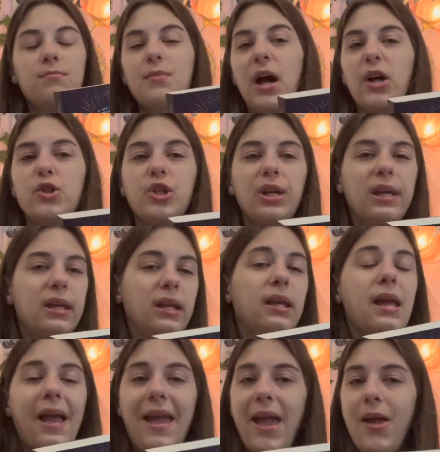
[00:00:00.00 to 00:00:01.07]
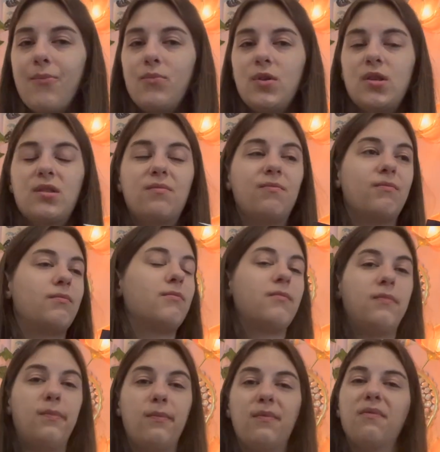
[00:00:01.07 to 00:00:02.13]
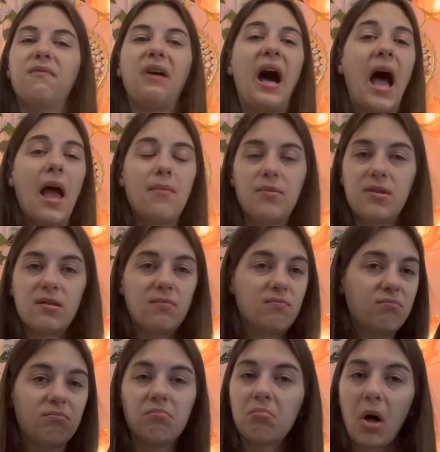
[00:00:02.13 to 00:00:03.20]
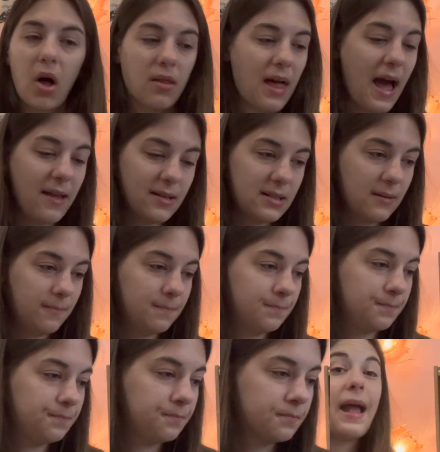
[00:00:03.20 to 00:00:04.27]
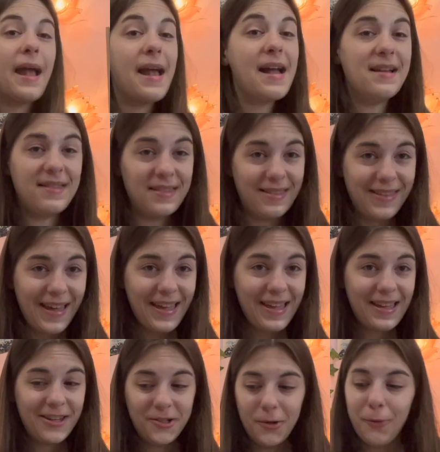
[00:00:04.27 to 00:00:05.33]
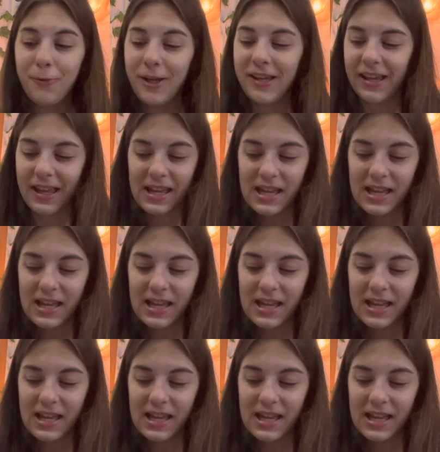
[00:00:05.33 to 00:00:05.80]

magic, games, vibes, all that. And then we get